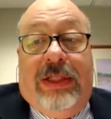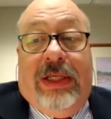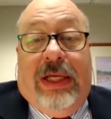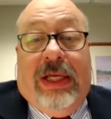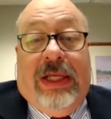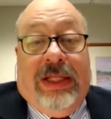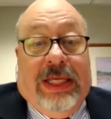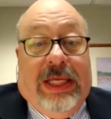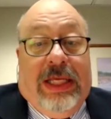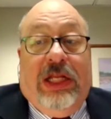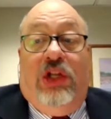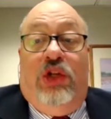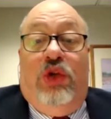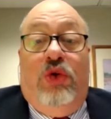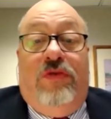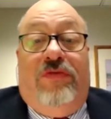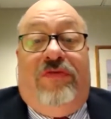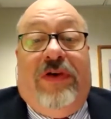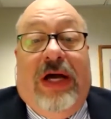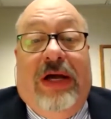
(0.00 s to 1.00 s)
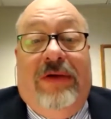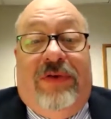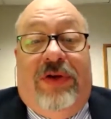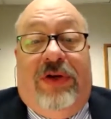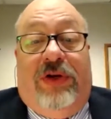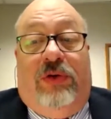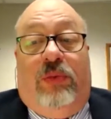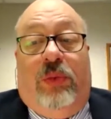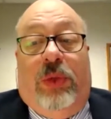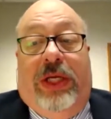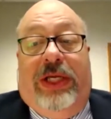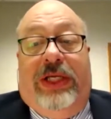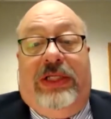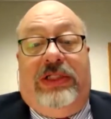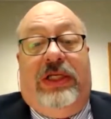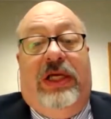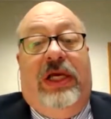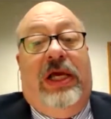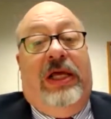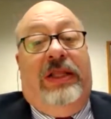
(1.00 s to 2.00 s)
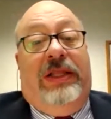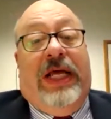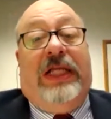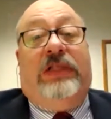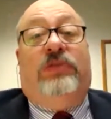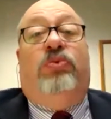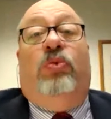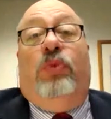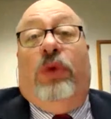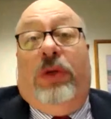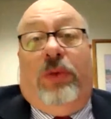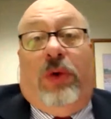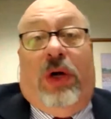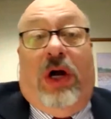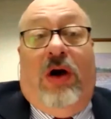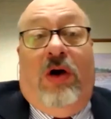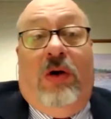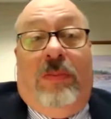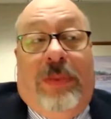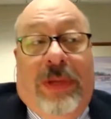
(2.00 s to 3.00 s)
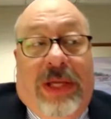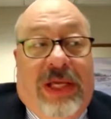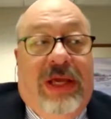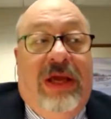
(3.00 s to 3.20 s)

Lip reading: And they get a new 500 weeks. That's what we were hoping,